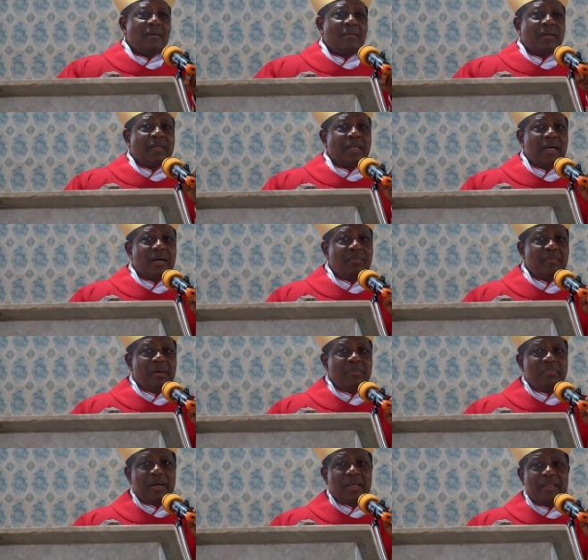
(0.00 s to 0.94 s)
But I
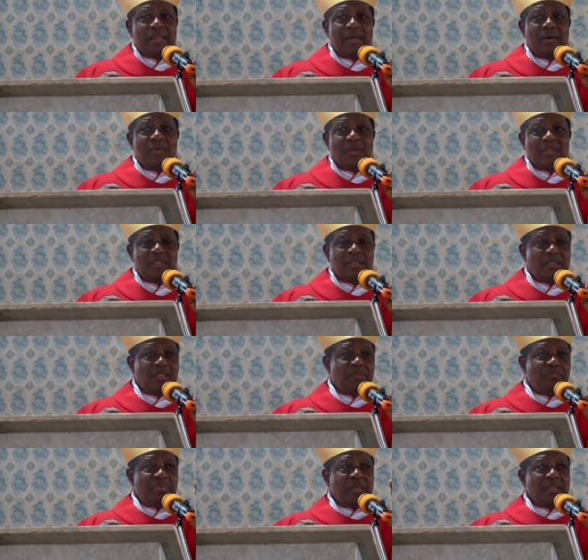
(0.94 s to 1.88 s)
remember there was a
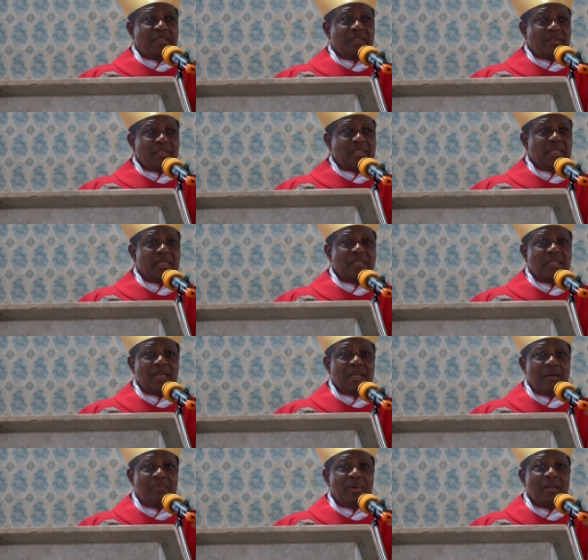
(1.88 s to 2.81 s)
debate
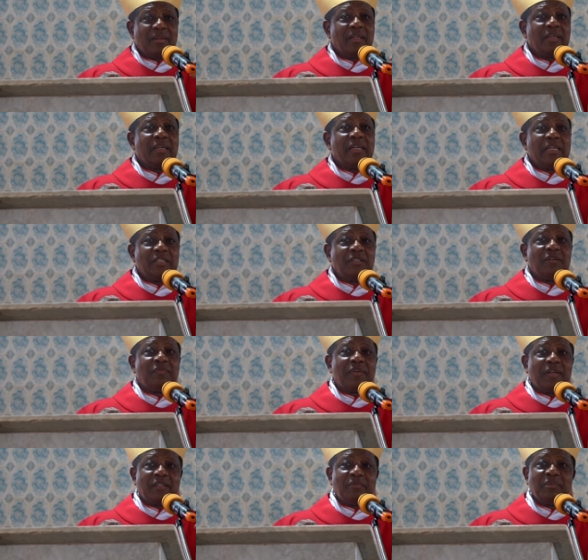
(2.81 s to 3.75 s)
recently about the age
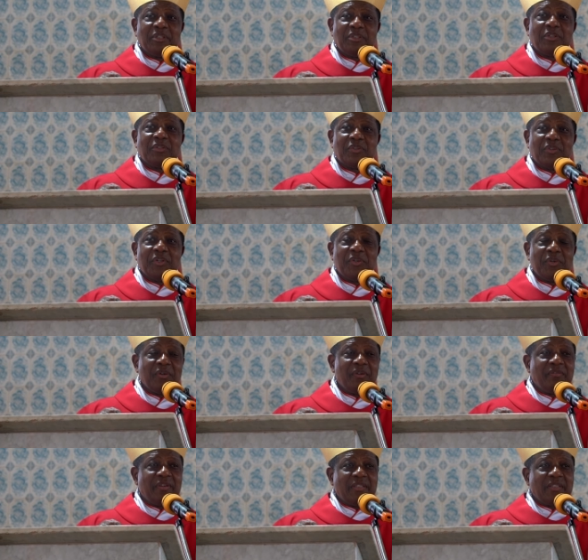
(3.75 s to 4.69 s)
of admission to the
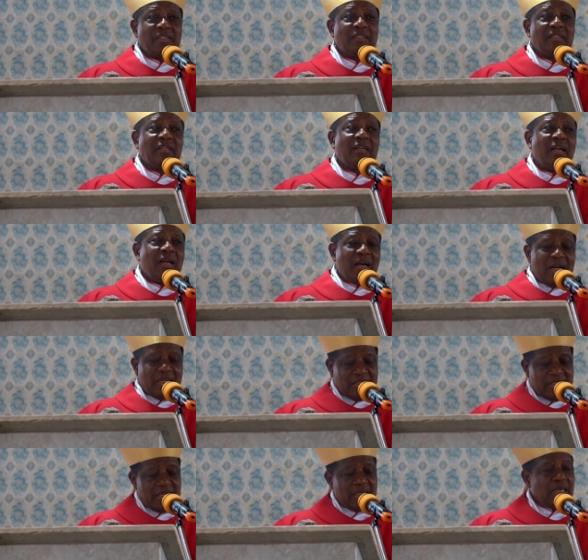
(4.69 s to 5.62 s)
university.
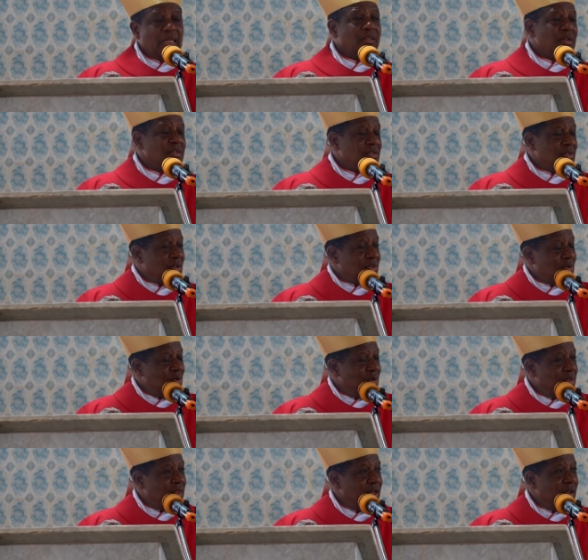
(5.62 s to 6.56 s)
I said, let us not
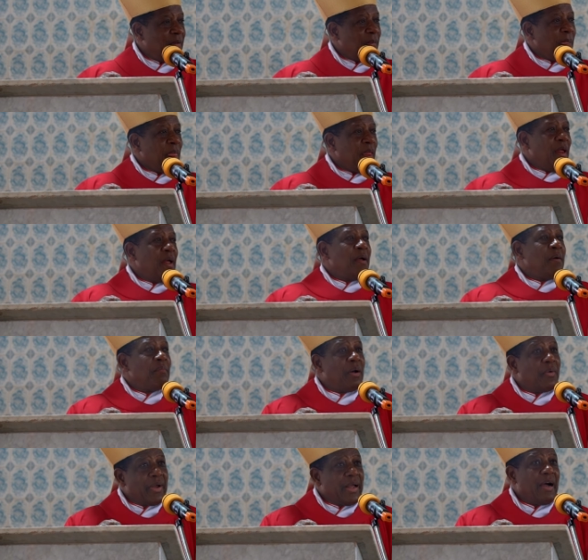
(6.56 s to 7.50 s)
go there.
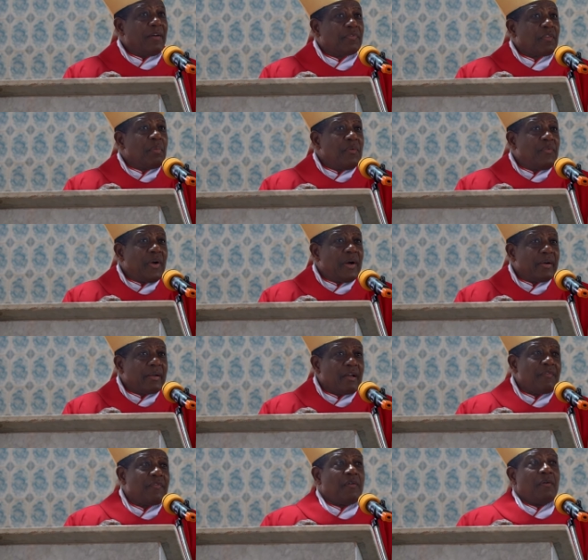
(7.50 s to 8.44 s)
But we have to be very
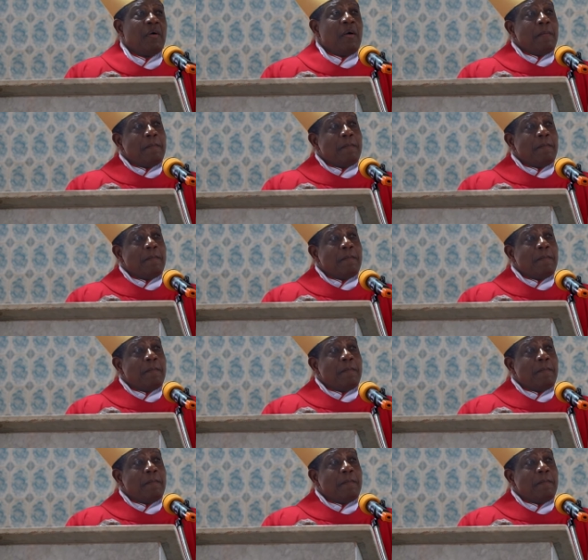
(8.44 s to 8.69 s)
careful.